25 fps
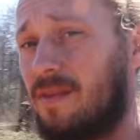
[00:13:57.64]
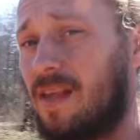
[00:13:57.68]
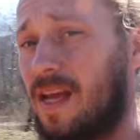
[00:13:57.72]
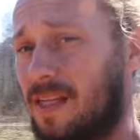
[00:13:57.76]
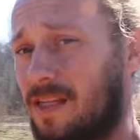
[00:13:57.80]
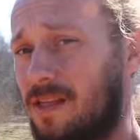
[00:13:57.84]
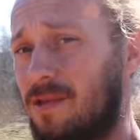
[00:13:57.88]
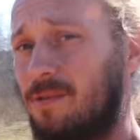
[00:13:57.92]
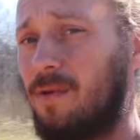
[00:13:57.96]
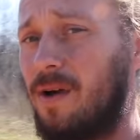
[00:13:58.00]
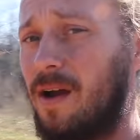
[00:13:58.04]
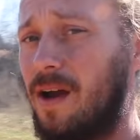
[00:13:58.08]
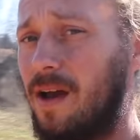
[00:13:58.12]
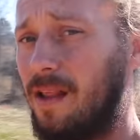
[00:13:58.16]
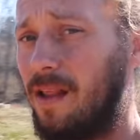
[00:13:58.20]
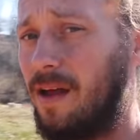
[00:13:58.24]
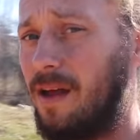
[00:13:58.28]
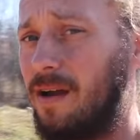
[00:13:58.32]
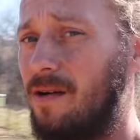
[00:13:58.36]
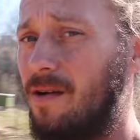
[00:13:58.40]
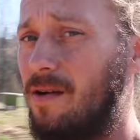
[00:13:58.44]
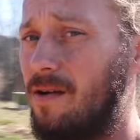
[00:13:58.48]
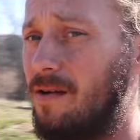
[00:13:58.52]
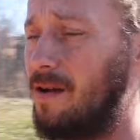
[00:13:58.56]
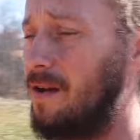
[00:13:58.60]
that's the way I
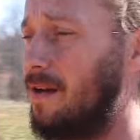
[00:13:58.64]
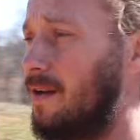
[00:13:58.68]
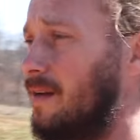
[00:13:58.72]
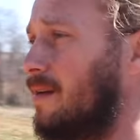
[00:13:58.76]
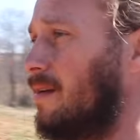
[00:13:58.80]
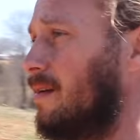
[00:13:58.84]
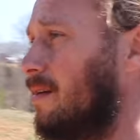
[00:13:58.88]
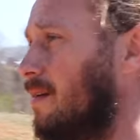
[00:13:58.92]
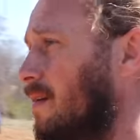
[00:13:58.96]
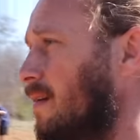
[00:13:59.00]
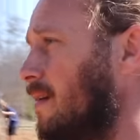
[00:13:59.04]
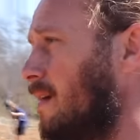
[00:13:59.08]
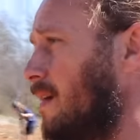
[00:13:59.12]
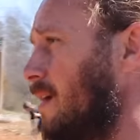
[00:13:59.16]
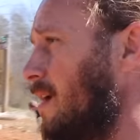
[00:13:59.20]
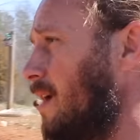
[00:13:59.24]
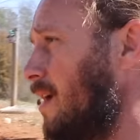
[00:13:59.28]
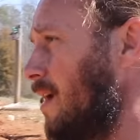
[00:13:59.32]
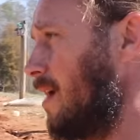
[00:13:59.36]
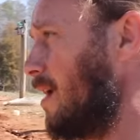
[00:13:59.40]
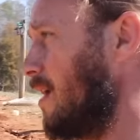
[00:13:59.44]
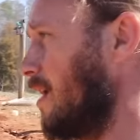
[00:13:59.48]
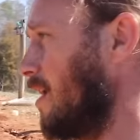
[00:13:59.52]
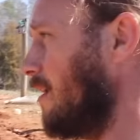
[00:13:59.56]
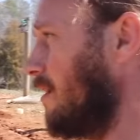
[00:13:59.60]
like gardening.
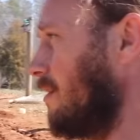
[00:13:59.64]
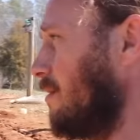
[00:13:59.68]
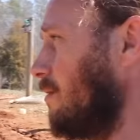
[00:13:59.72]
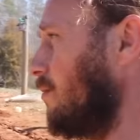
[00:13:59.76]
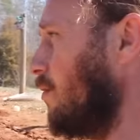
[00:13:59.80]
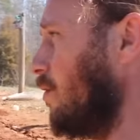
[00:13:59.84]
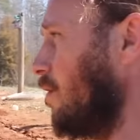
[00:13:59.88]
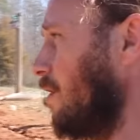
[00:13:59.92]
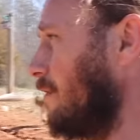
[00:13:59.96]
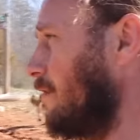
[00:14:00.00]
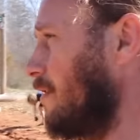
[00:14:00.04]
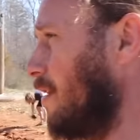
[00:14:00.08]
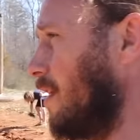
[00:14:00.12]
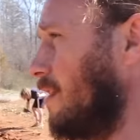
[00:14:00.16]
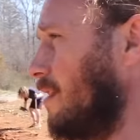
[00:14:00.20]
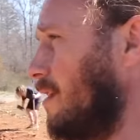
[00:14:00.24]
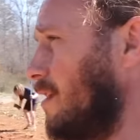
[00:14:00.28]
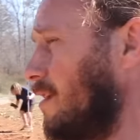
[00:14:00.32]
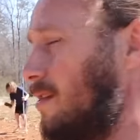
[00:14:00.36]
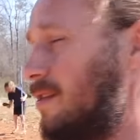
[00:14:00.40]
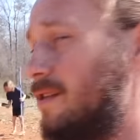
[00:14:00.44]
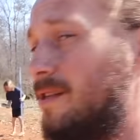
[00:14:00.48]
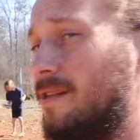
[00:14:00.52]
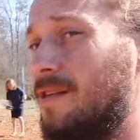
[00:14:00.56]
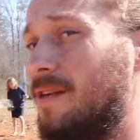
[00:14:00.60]
Uh, the more I've done
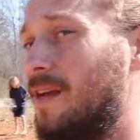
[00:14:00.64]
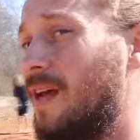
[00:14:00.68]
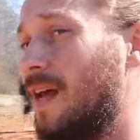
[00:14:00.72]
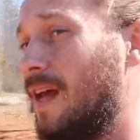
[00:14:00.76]
this,